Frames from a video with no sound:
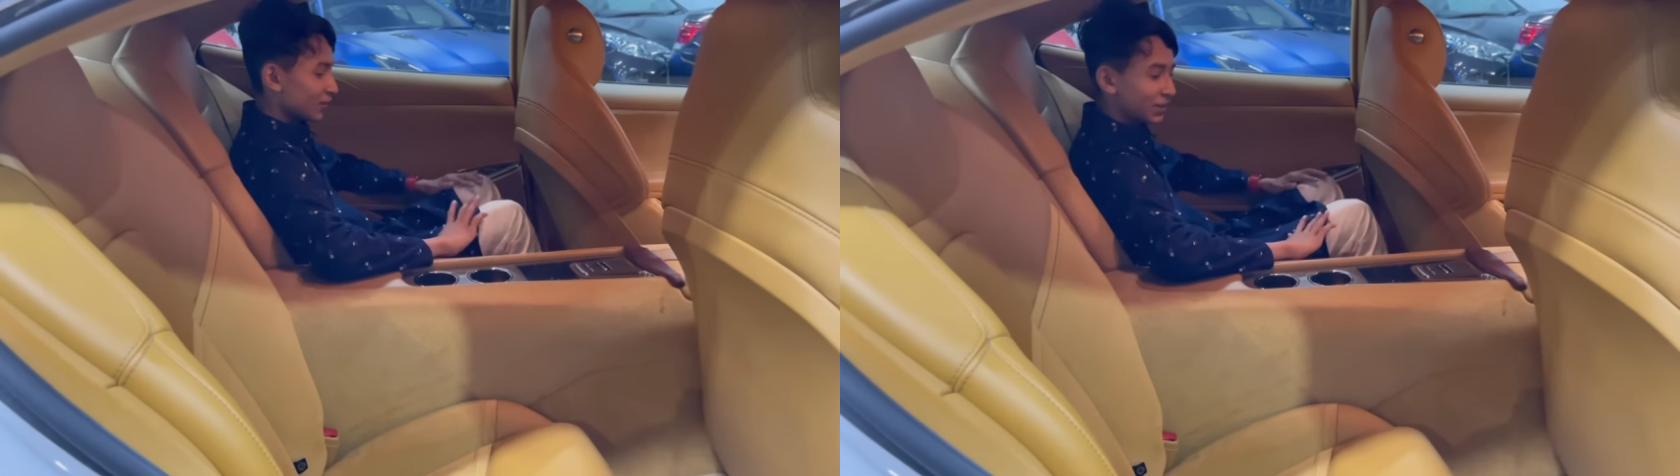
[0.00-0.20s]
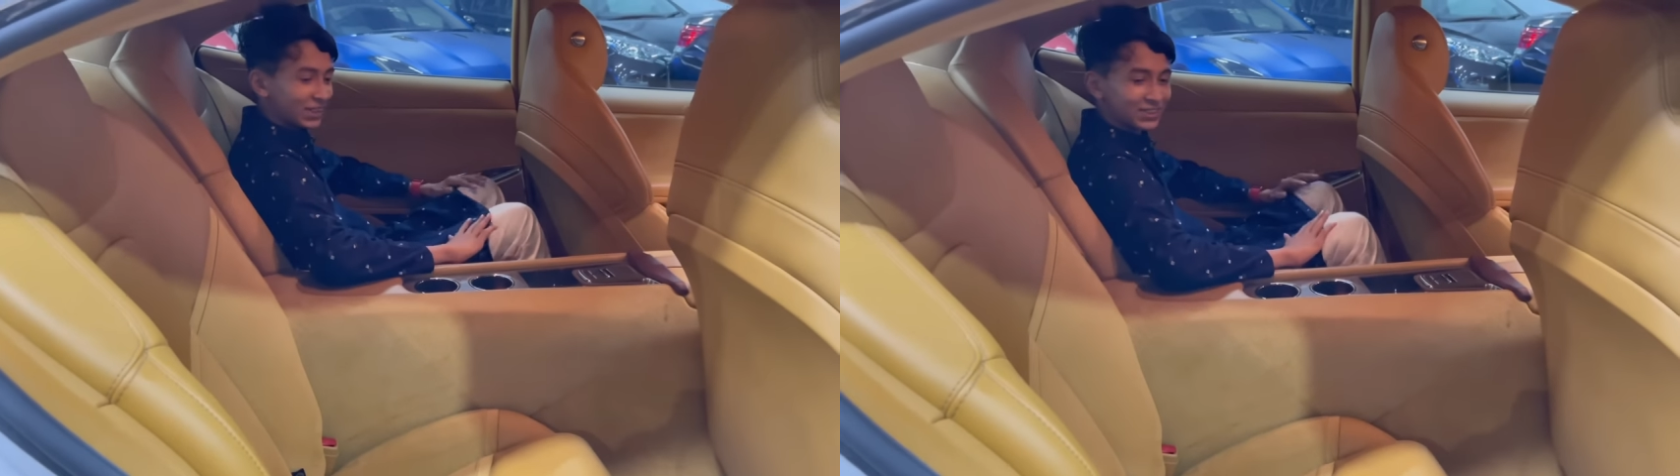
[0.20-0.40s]

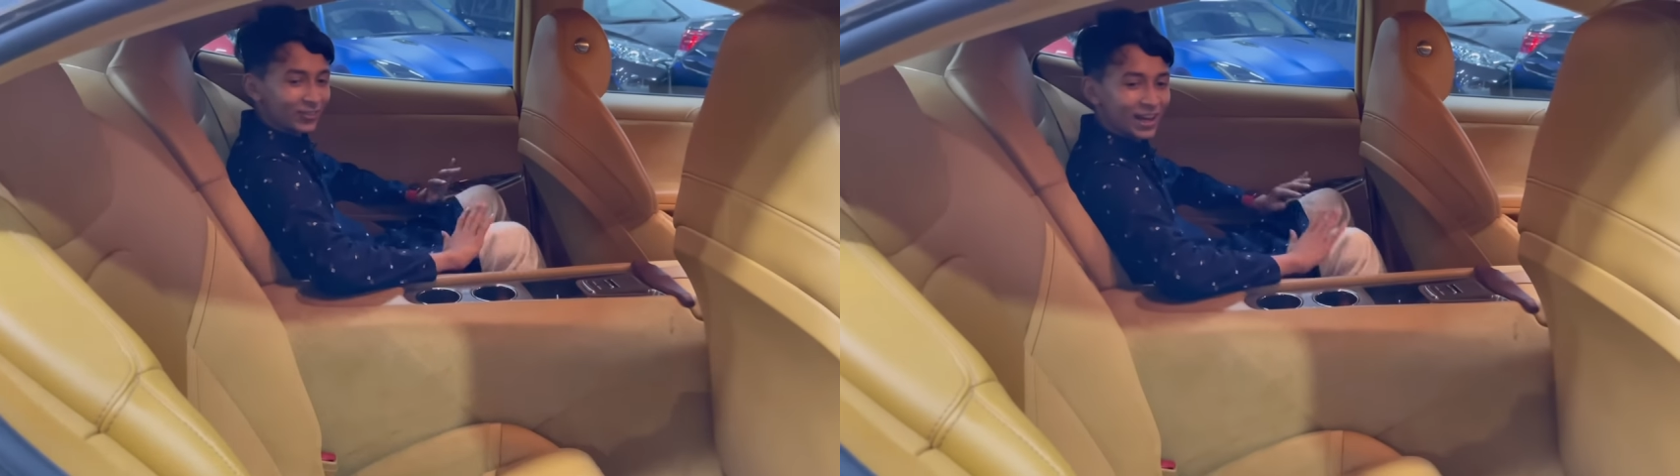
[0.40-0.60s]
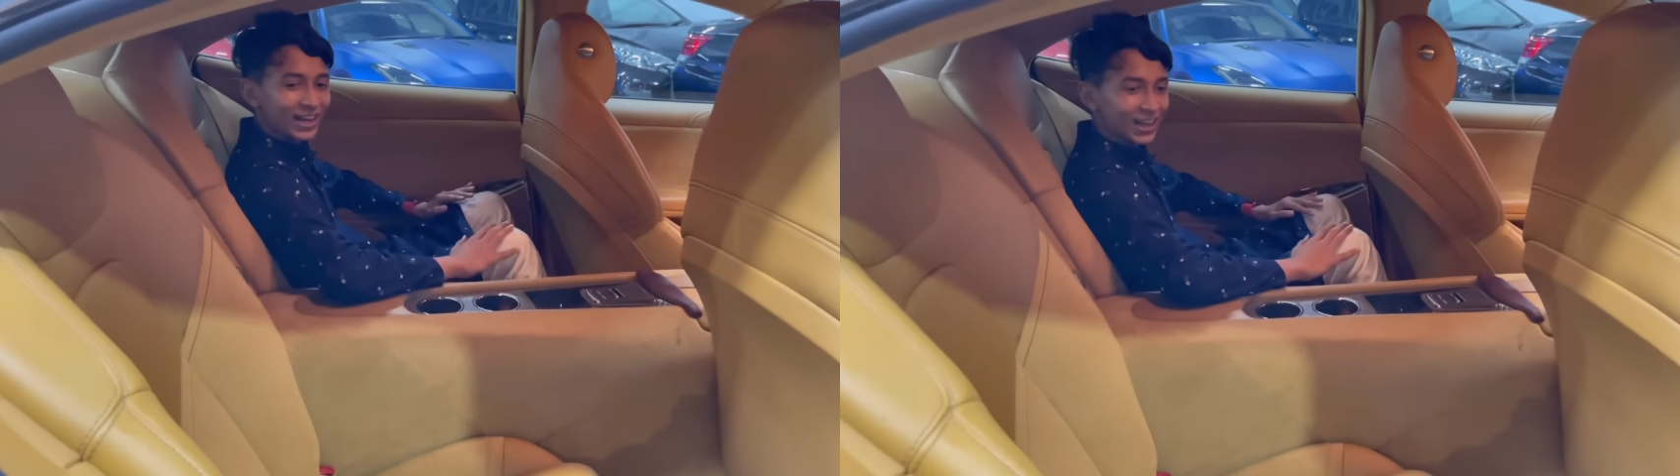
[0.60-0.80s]
But it's
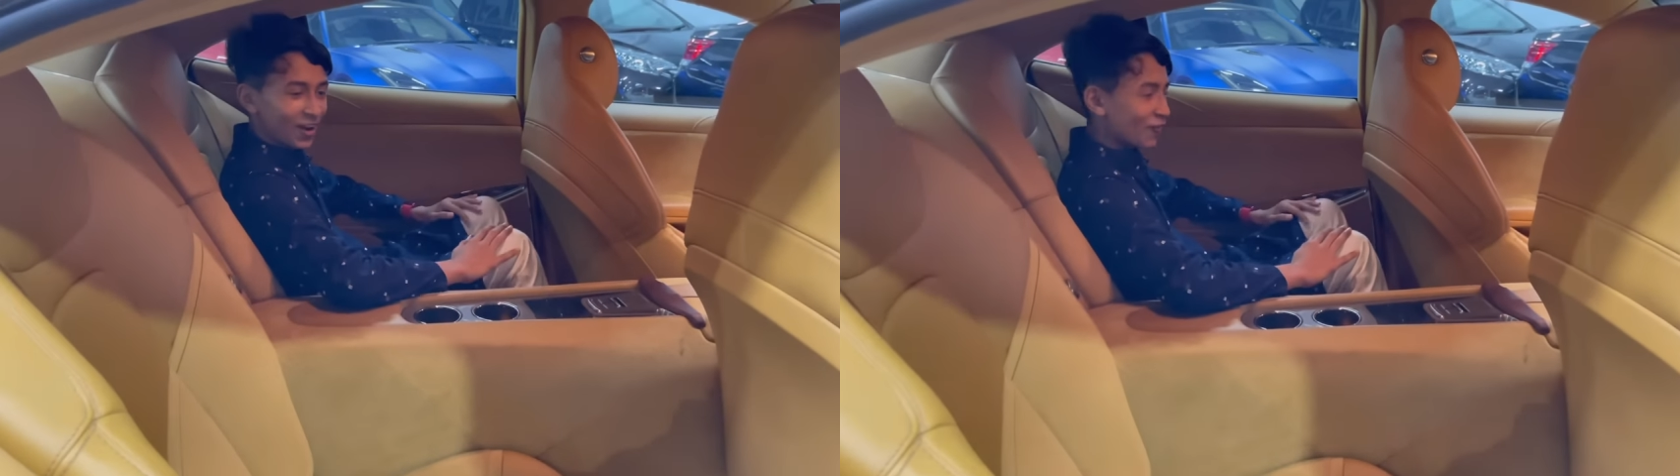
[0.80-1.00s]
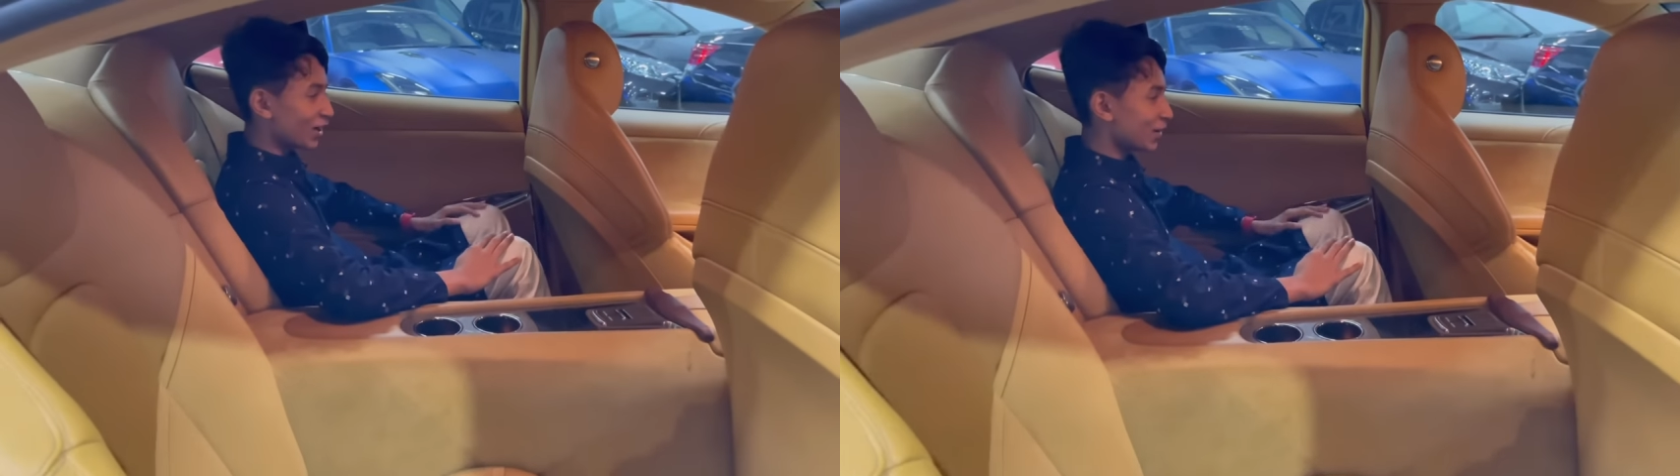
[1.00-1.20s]
very
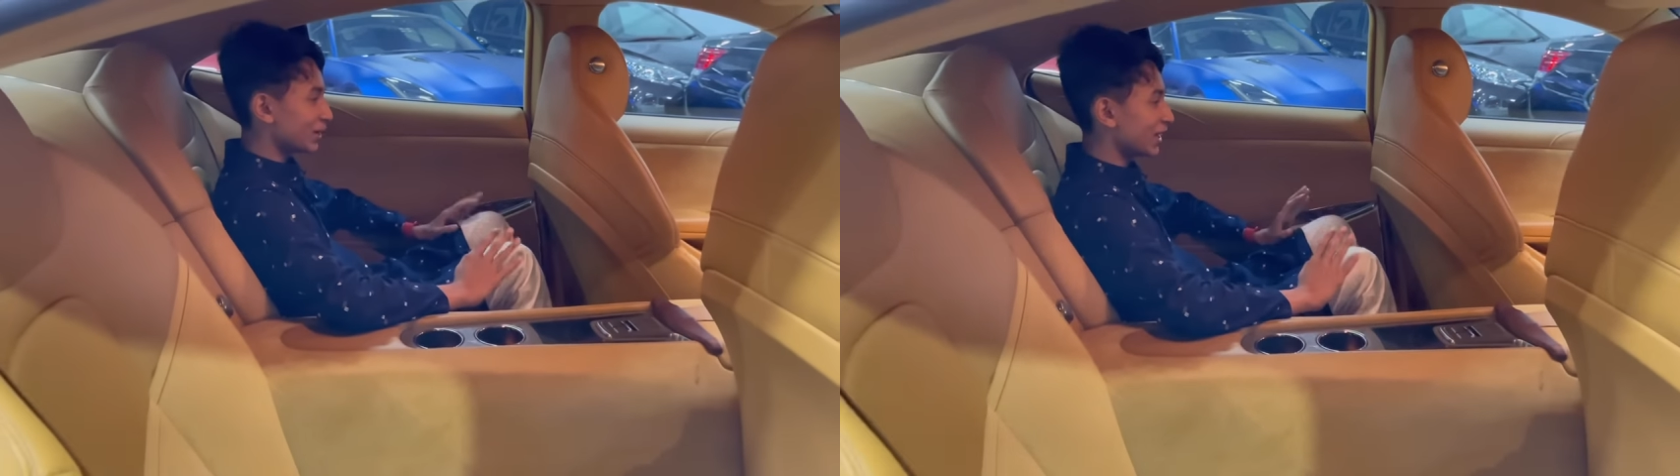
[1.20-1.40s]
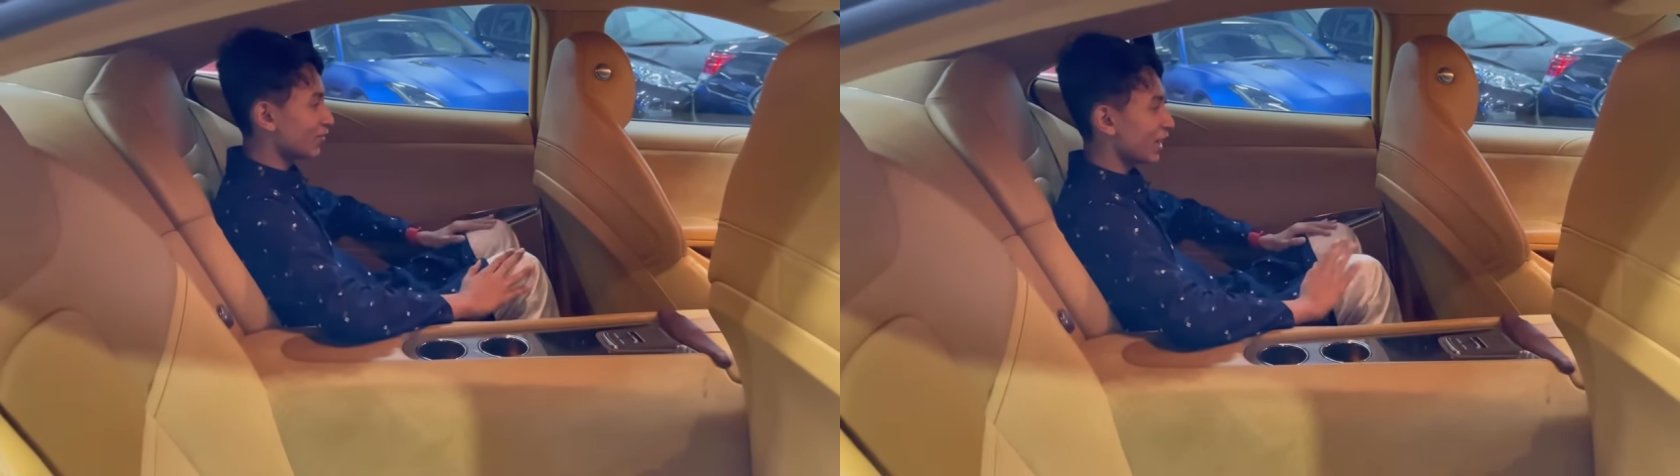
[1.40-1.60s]

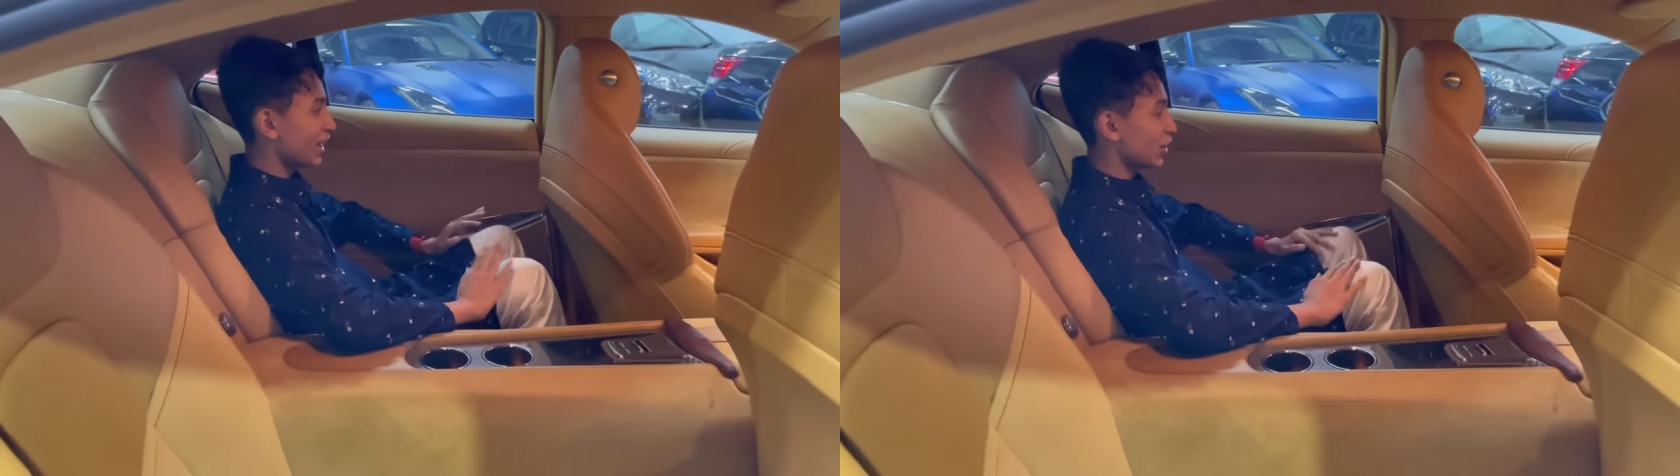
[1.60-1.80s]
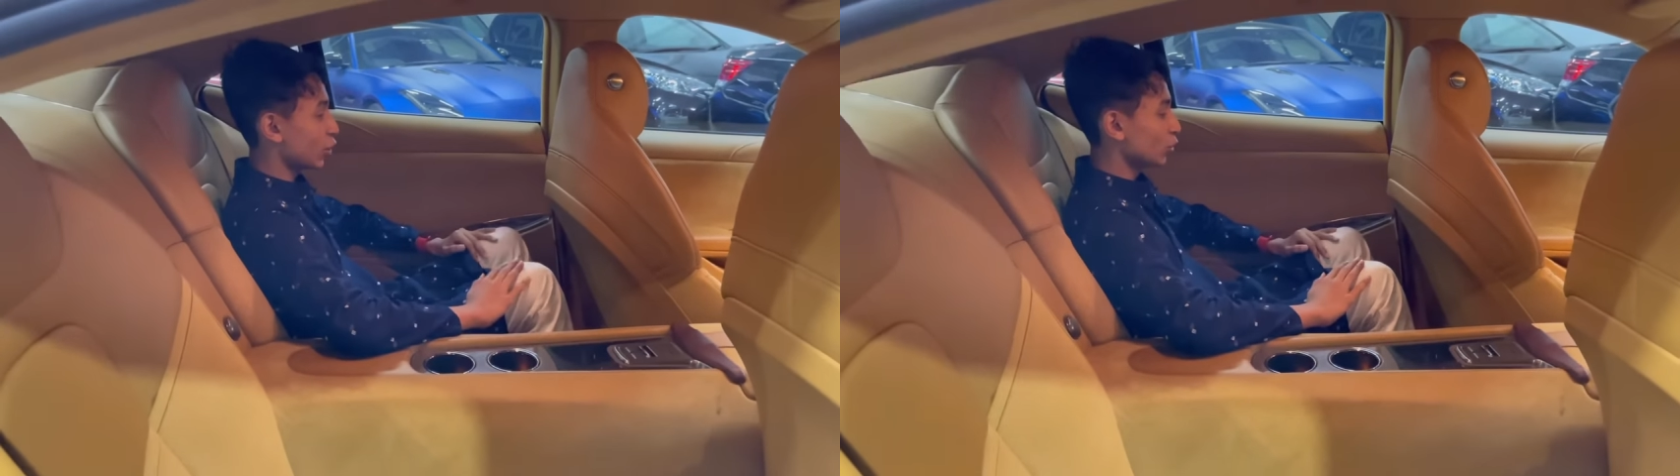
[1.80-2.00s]
comfortable and very